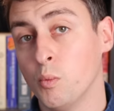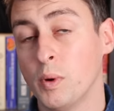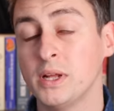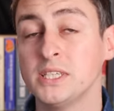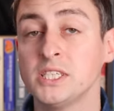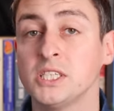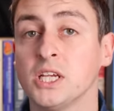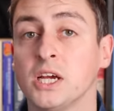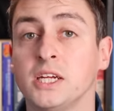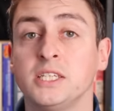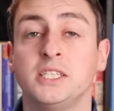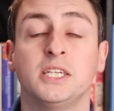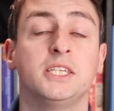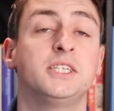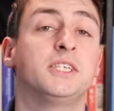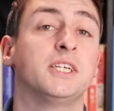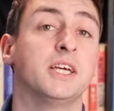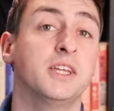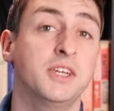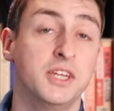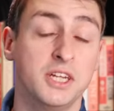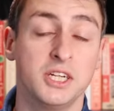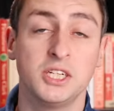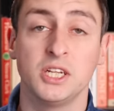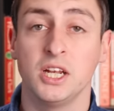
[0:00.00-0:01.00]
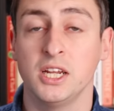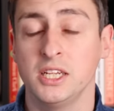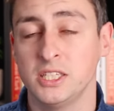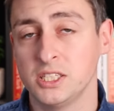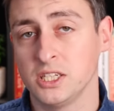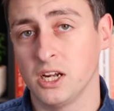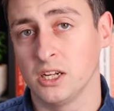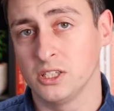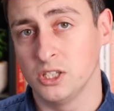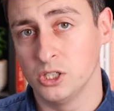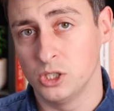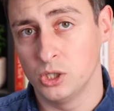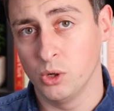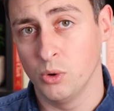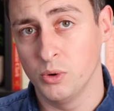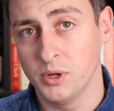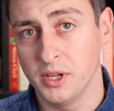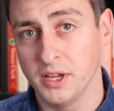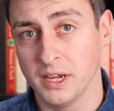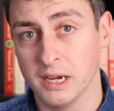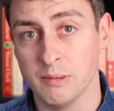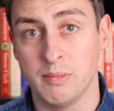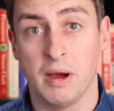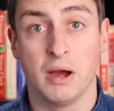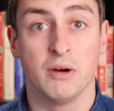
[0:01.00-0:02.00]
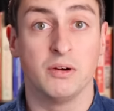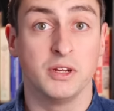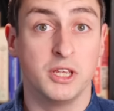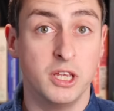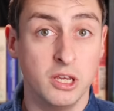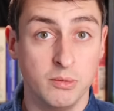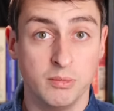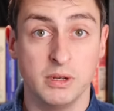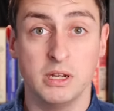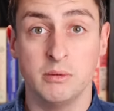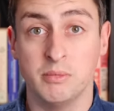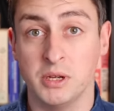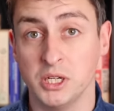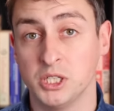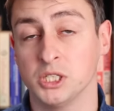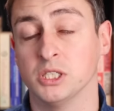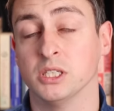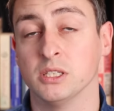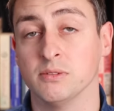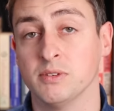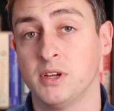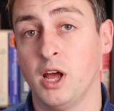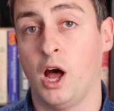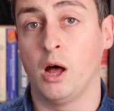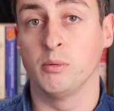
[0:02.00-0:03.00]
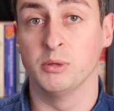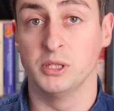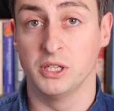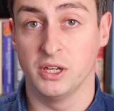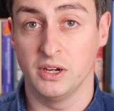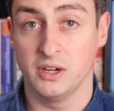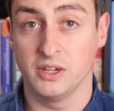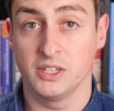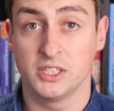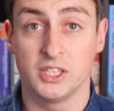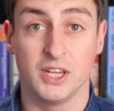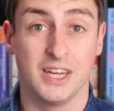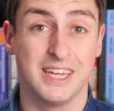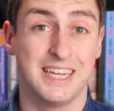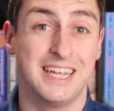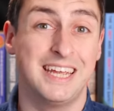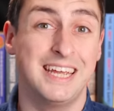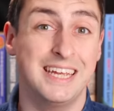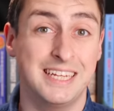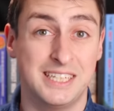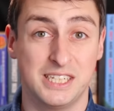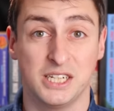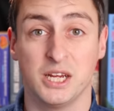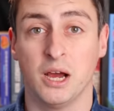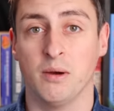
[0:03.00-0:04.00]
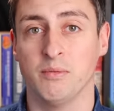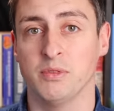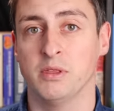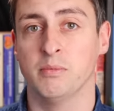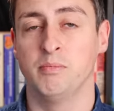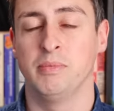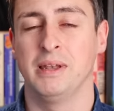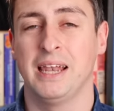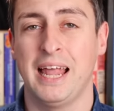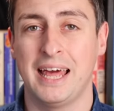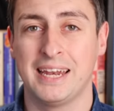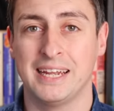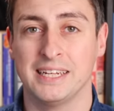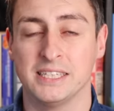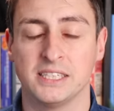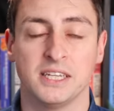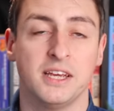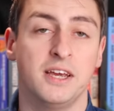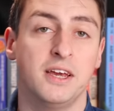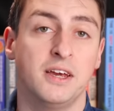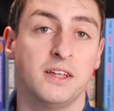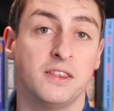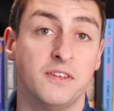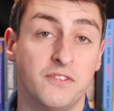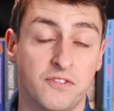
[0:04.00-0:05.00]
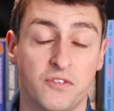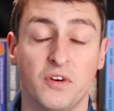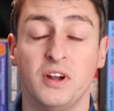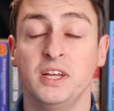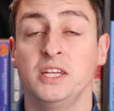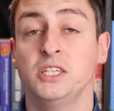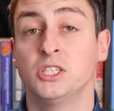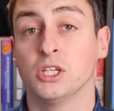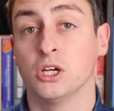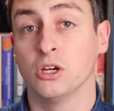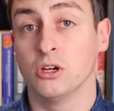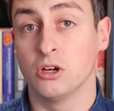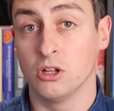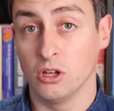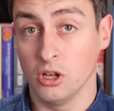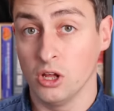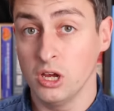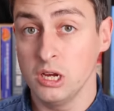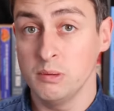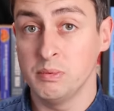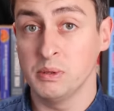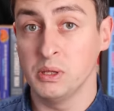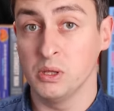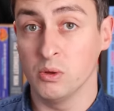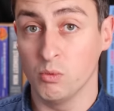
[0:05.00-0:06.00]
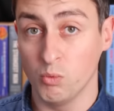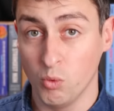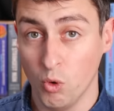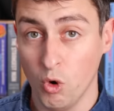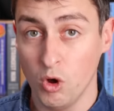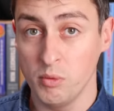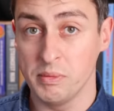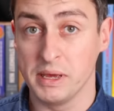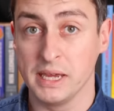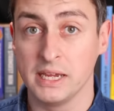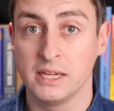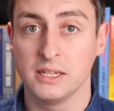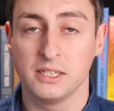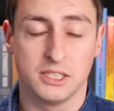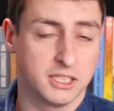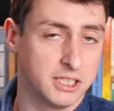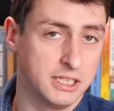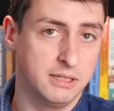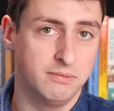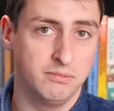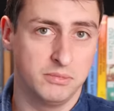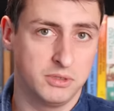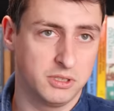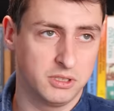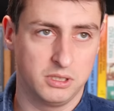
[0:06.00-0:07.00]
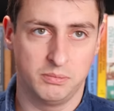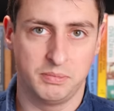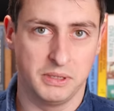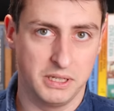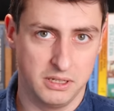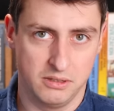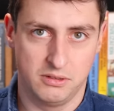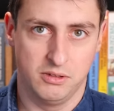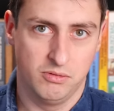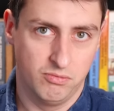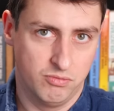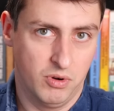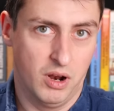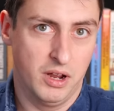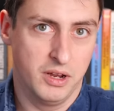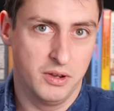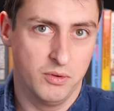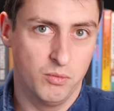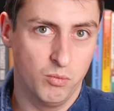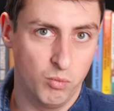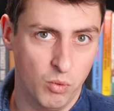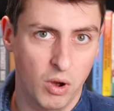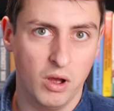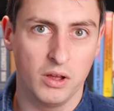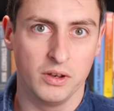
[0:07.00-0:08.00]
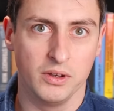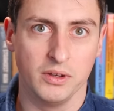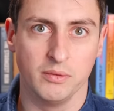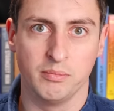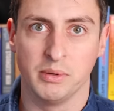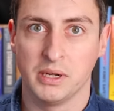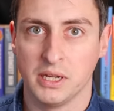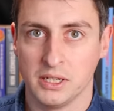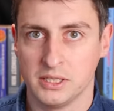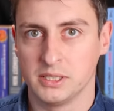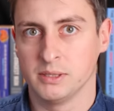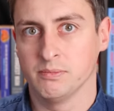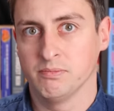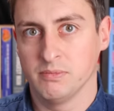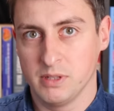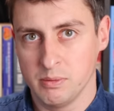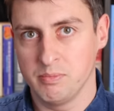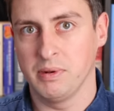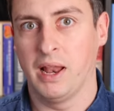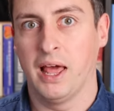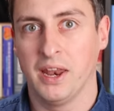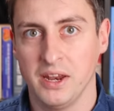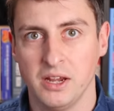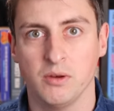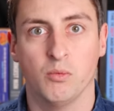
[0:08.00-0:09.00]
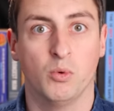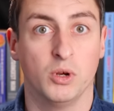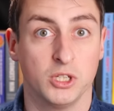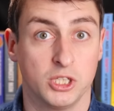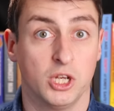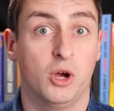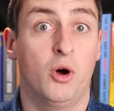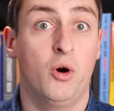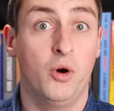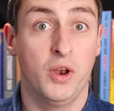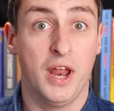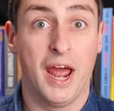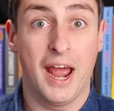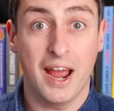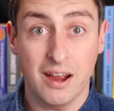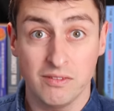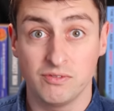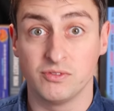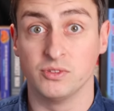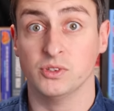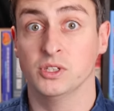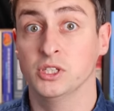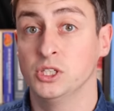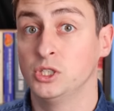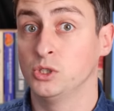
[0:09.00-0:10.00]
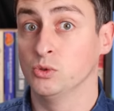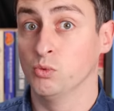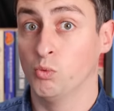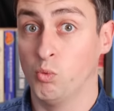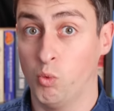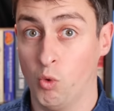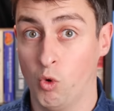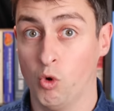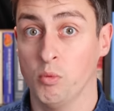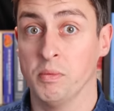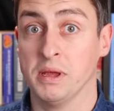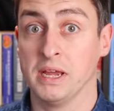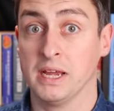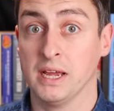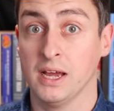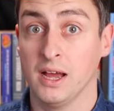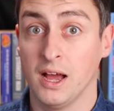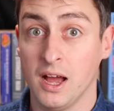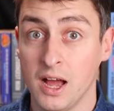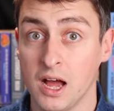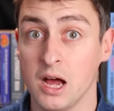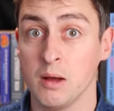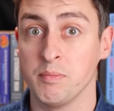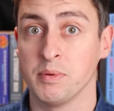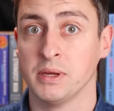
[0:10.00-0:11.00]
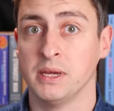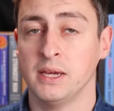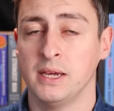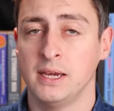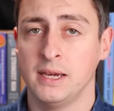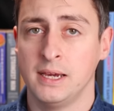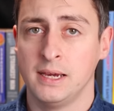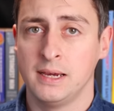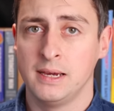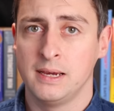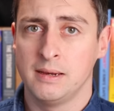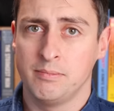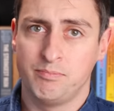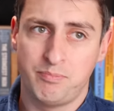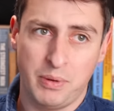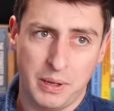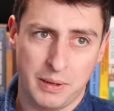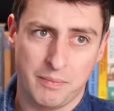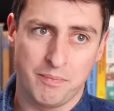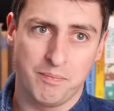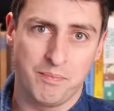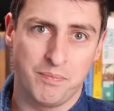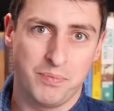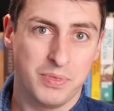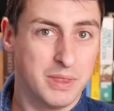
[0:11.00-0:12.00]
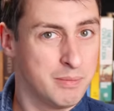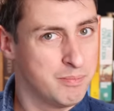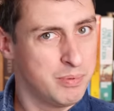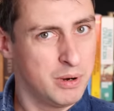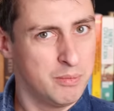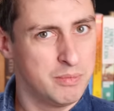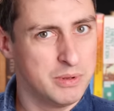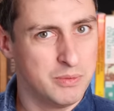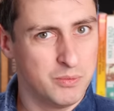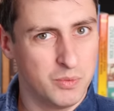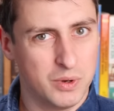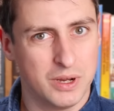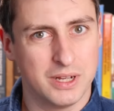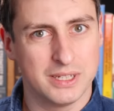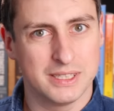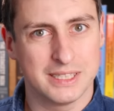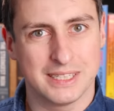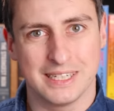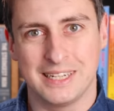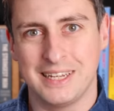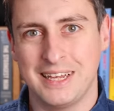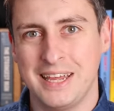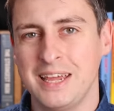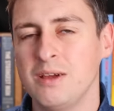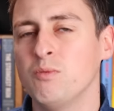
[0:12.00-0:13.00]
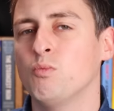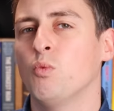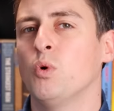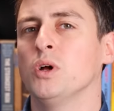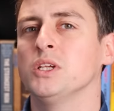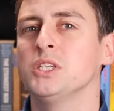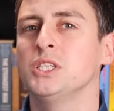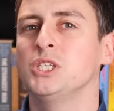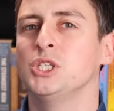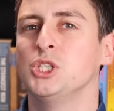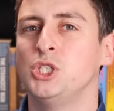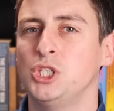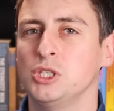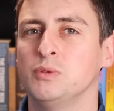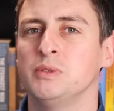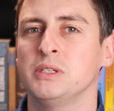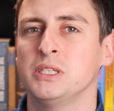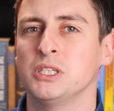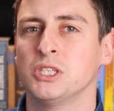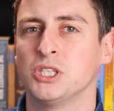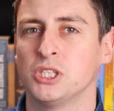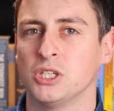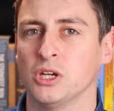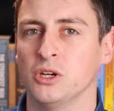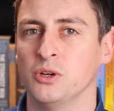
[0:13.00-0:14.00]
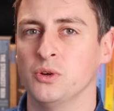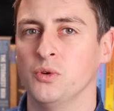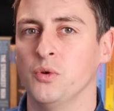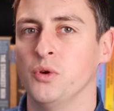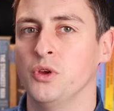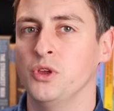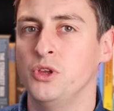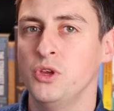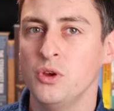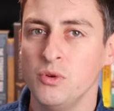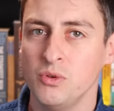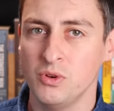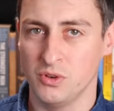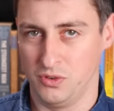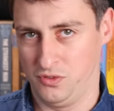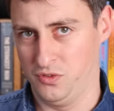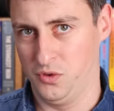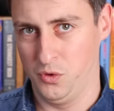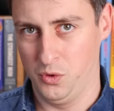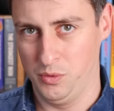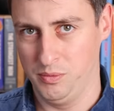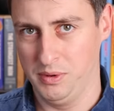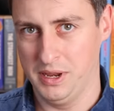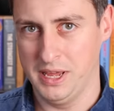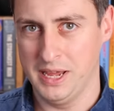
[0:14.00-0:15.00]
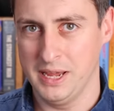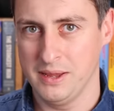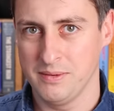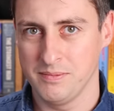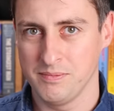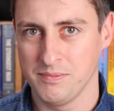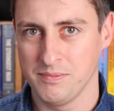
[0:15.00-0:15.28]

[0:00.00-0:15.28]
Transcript: When scientists initially started talking about human emissions of carbon dioxide heating up the planet, the phrase global warming seemed to be the right one, because the planet was on average warming up. But the problem was, it wasn't doing so uniformly.